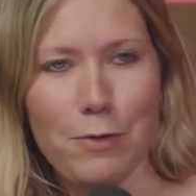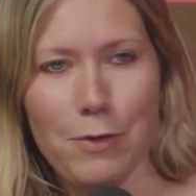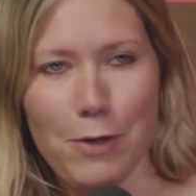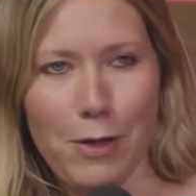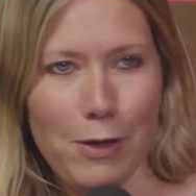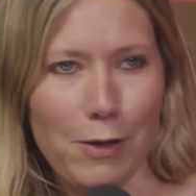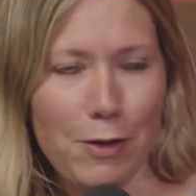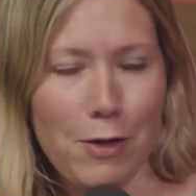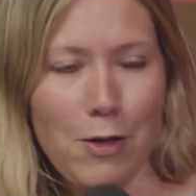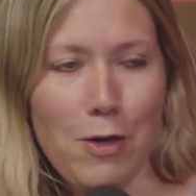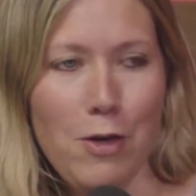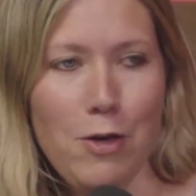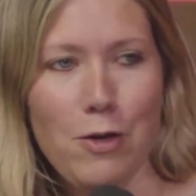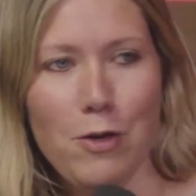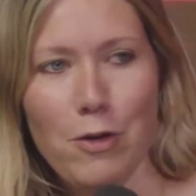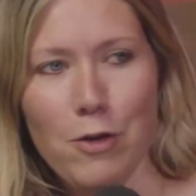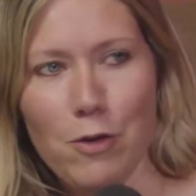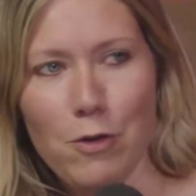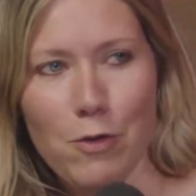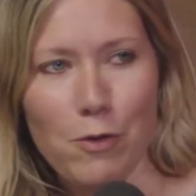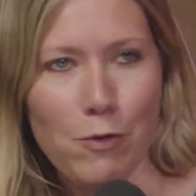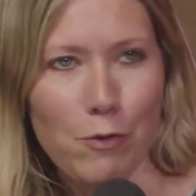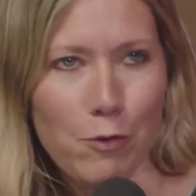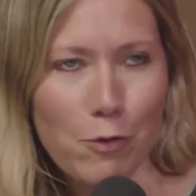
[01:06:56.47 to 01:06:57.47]
Everyone's like,
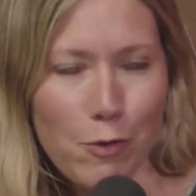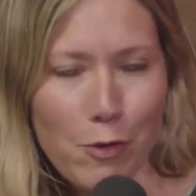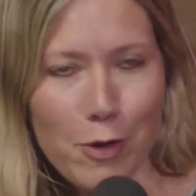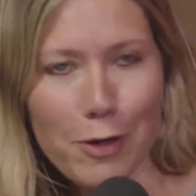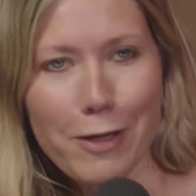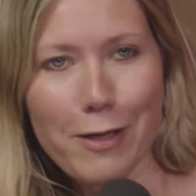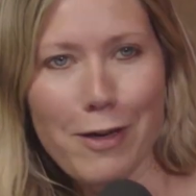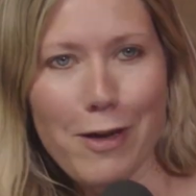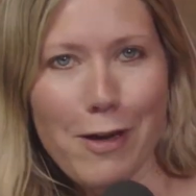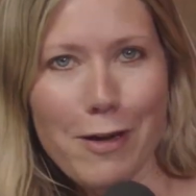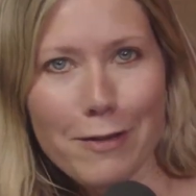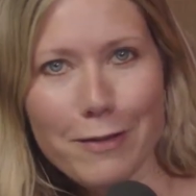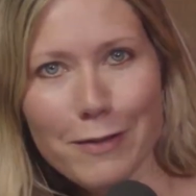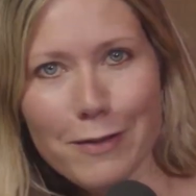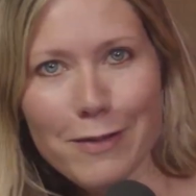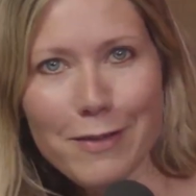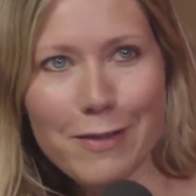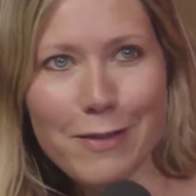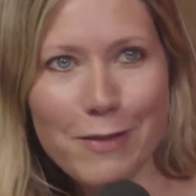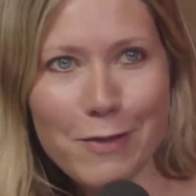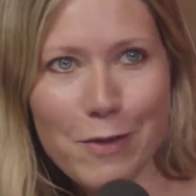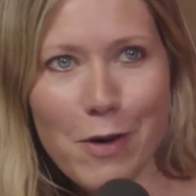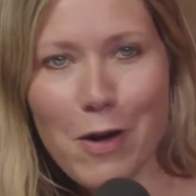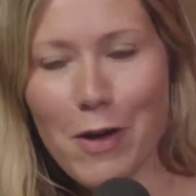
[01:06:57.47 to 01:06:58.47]
quit
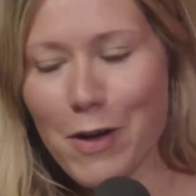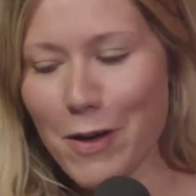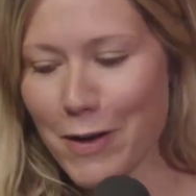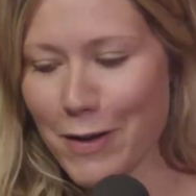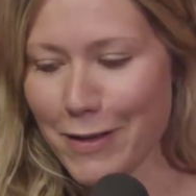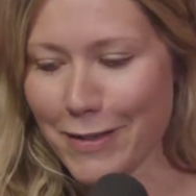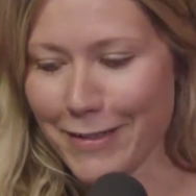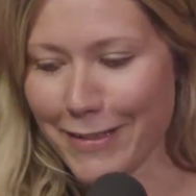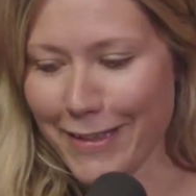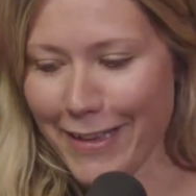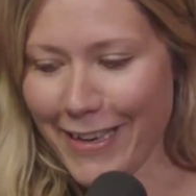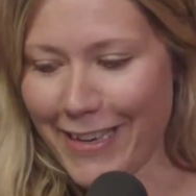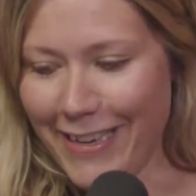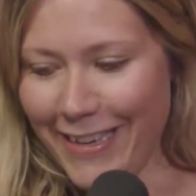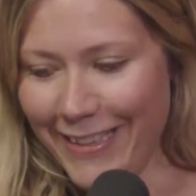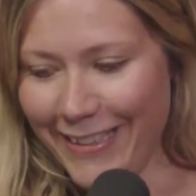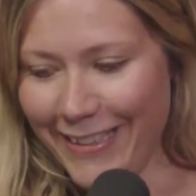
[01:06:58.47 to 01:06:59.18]
canceling straws.